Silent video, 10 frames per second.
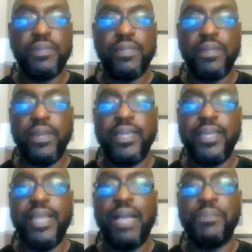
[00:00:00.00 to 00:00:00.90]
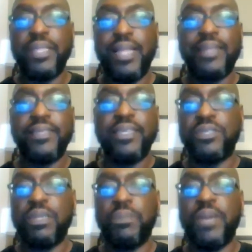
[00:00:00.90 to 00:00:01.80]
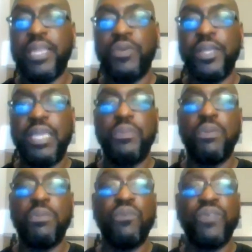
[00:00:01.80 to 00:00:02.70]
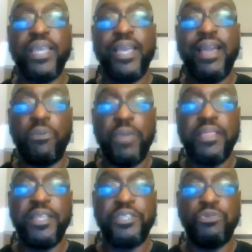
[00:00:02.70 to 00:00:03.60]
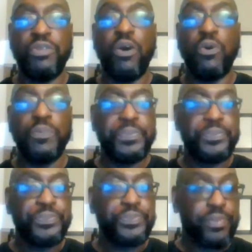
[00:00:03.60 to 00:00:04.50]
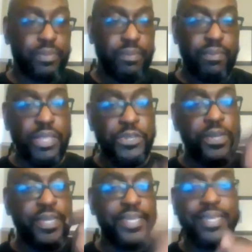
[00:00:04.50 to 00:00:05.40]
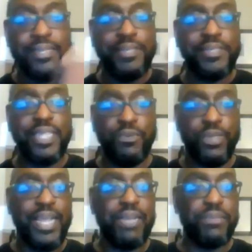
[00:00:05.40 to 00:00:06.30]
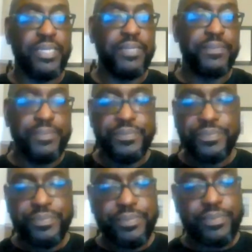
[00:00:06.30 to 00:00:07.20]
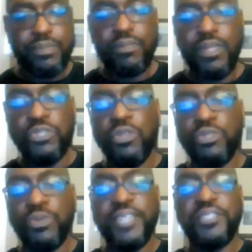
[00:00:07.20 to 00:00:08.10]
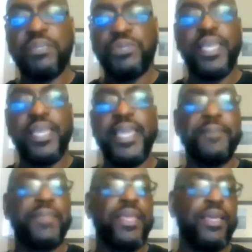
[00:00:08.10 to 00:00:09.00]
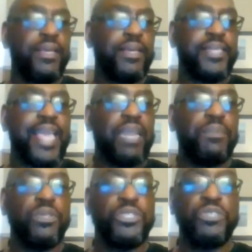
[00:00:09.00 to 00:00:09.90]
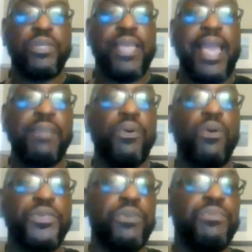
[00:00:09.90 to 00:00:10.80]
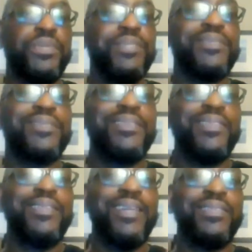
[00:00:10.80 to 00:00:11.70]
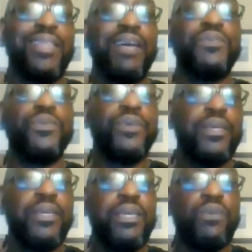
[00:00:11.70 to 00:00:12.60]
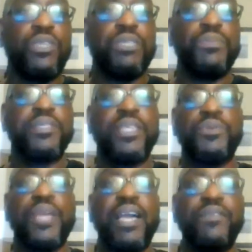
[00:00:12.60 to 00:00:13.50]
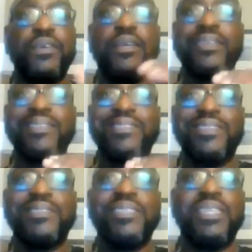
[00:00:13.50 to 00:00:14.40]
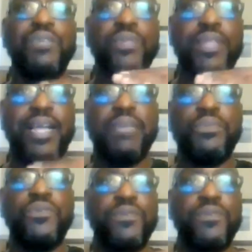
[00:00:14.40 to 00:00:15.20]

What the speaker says: right? And not be locked into somebody who can keep you moving at a rate that you're going to get consistently and reliably. So those relationships are key to catapult your business into the next level, which means that you have consistent and reliable